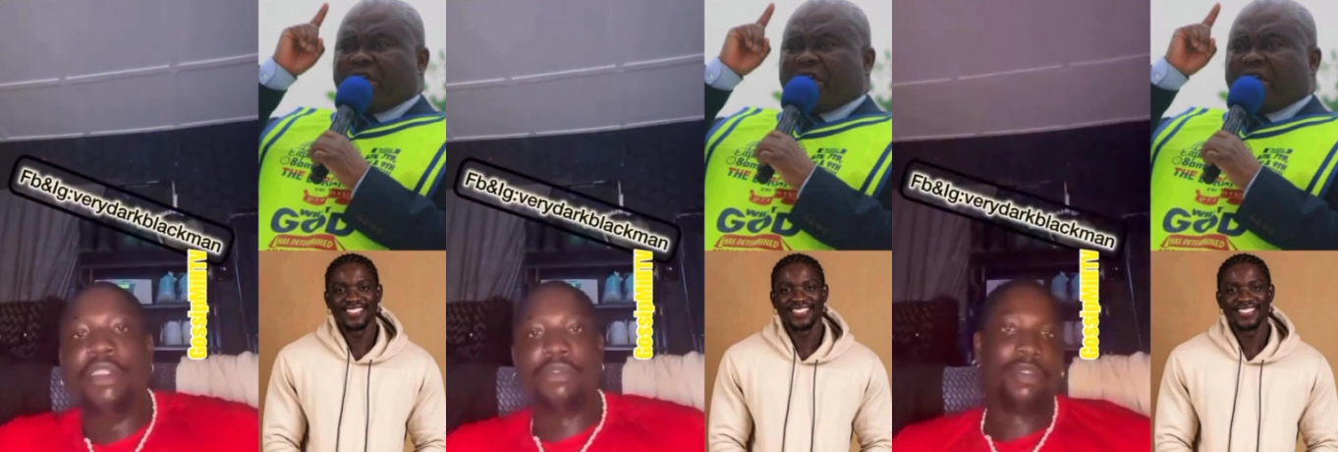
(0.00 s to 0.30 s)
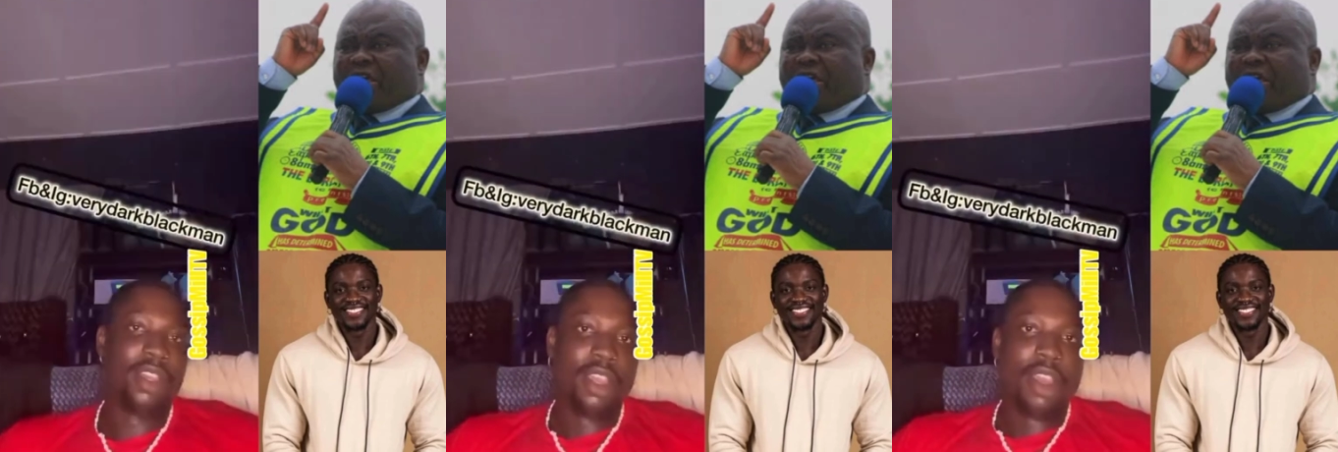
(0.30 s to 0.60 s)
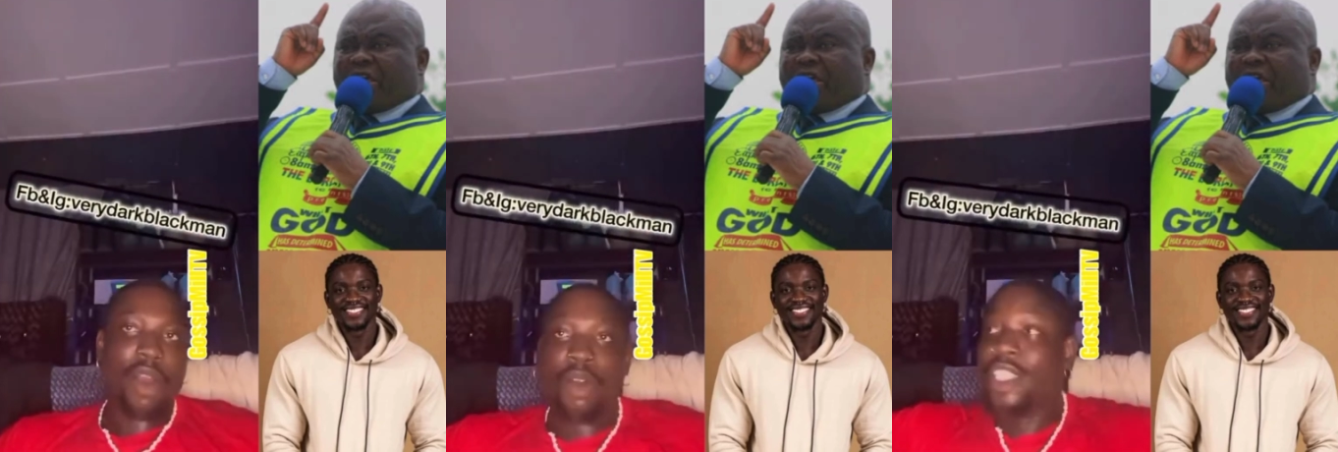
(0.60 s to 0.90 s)
Speaker 1: all these
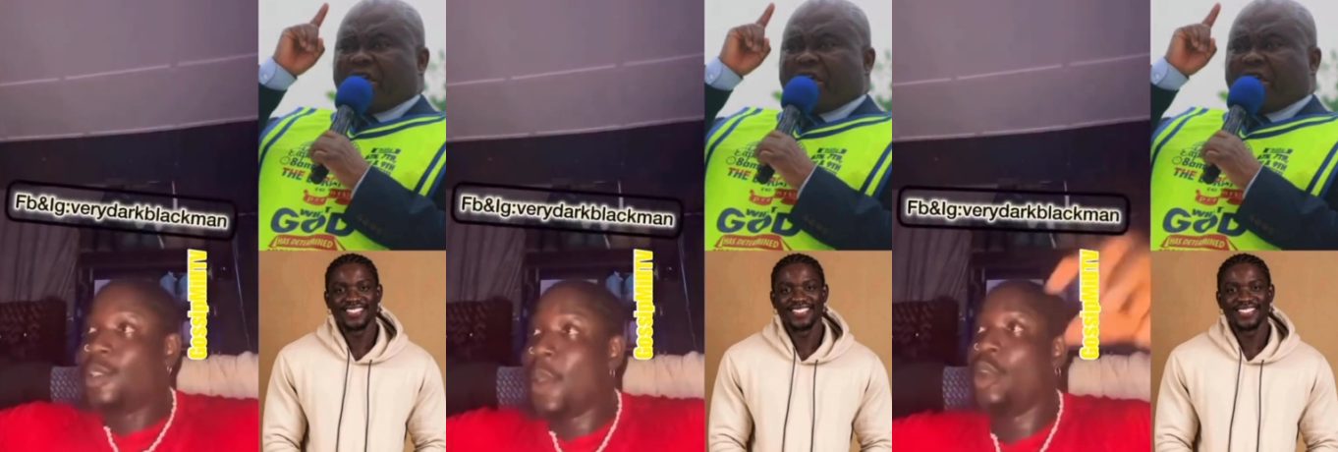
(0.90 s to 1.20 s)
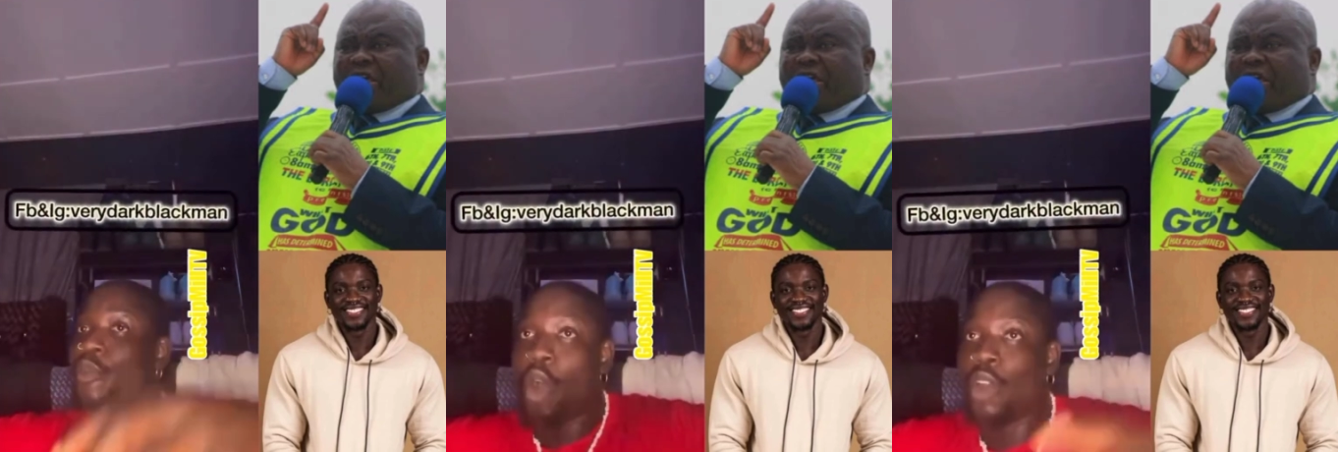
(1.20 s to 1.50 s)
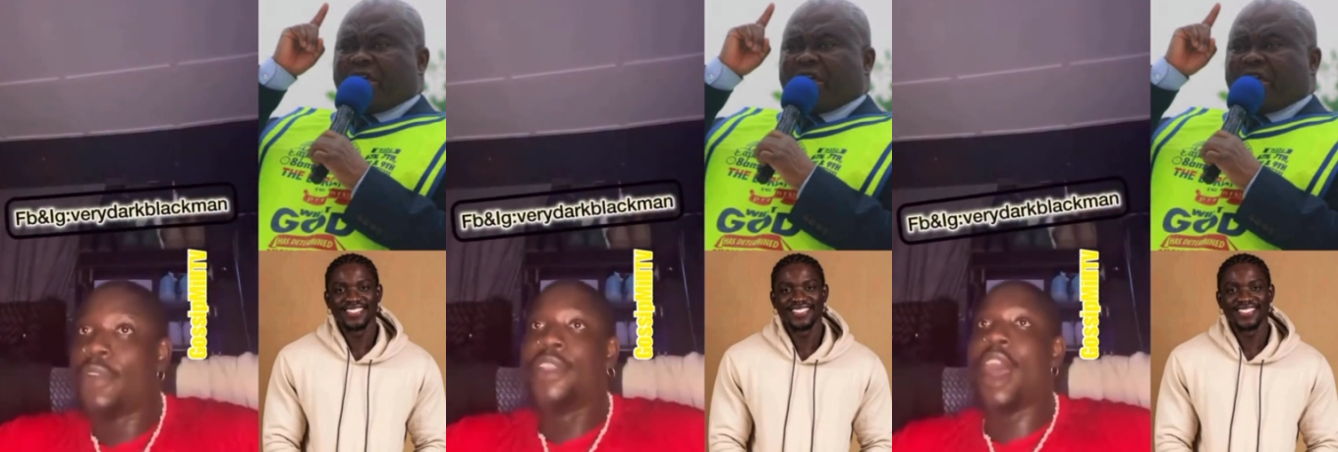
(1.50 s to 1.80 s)
testimony are
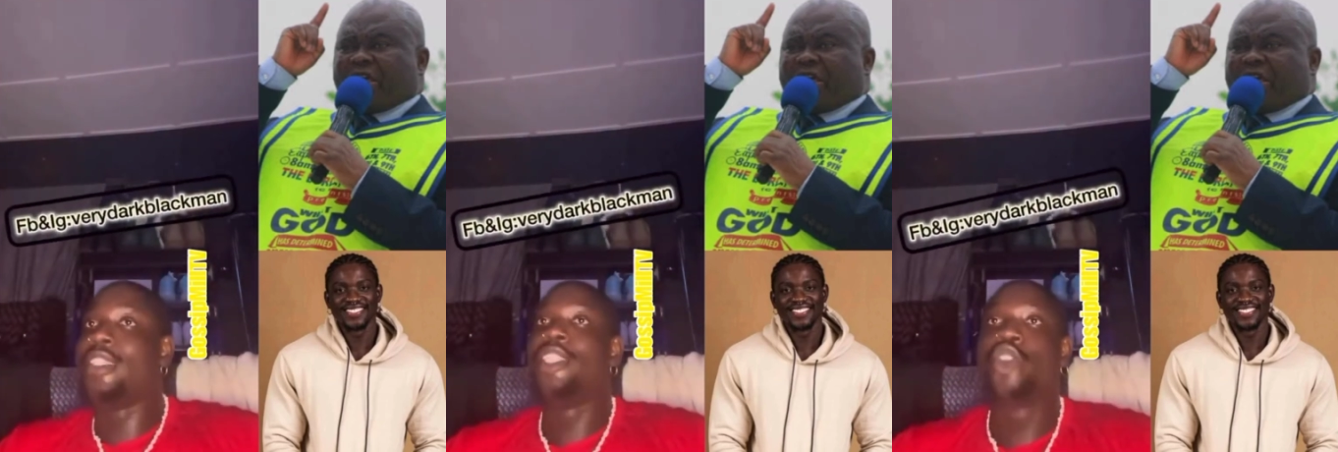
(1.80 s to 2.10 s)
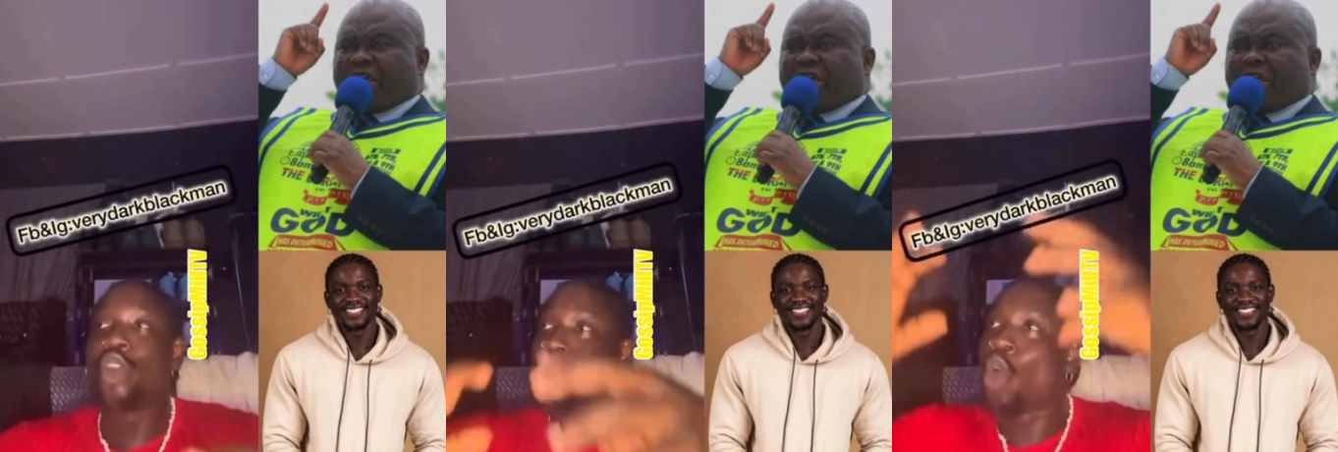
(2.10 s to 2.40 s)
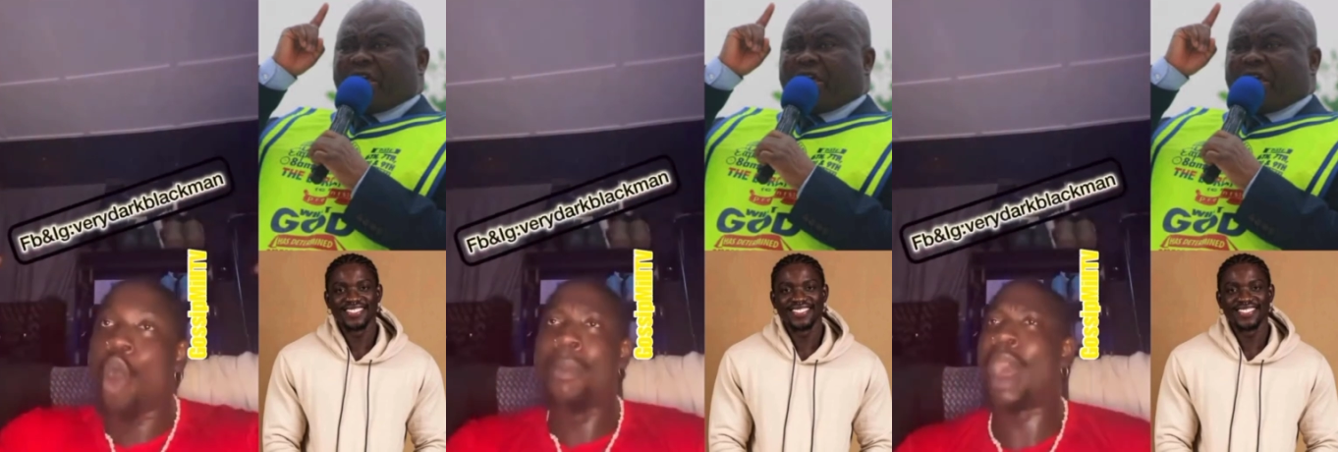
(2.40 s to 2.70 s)
true or false
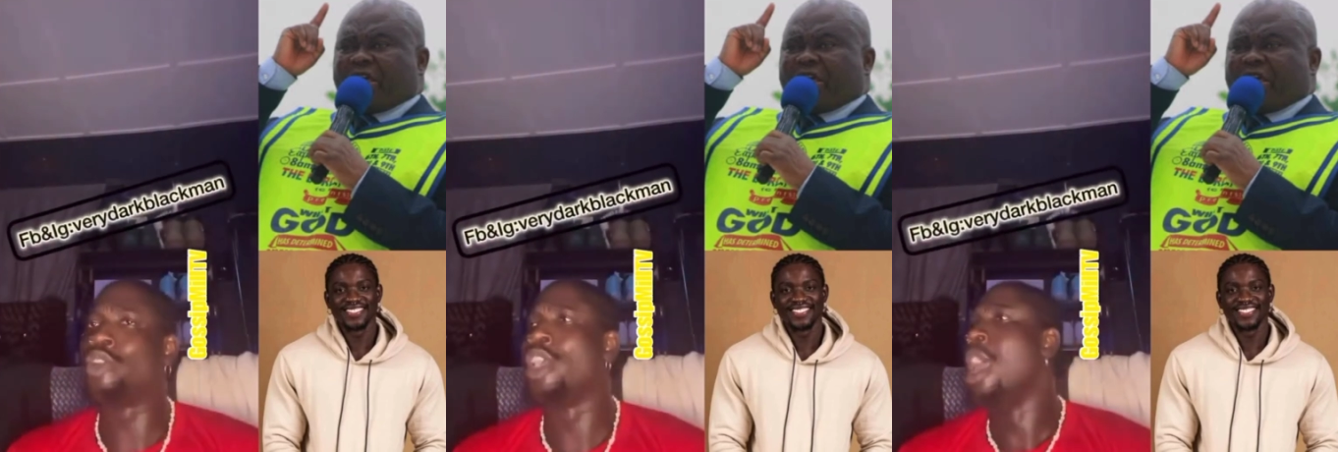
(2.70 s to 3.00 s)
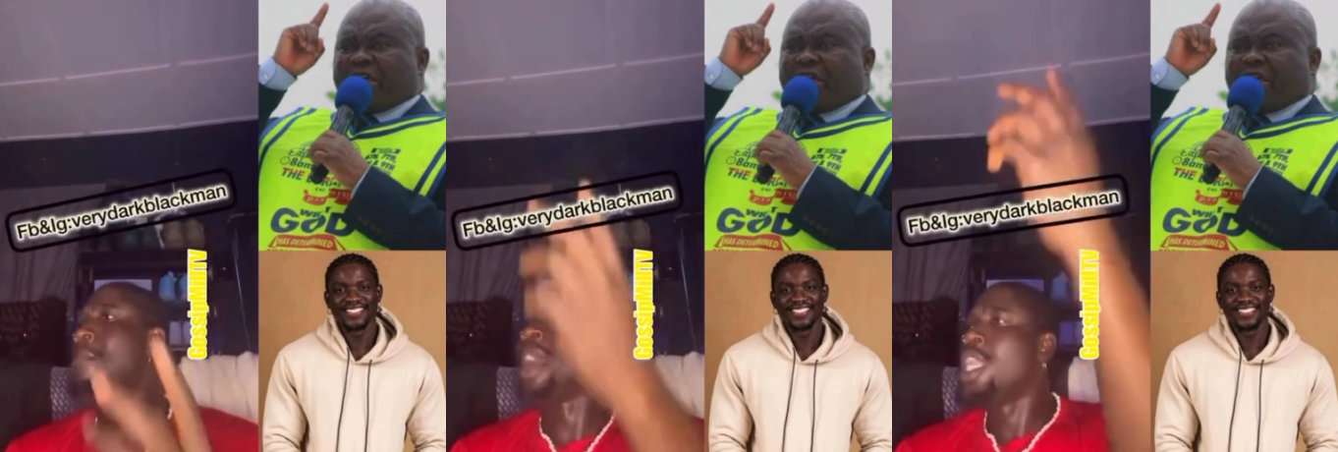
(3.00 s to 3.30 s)
testimony? Please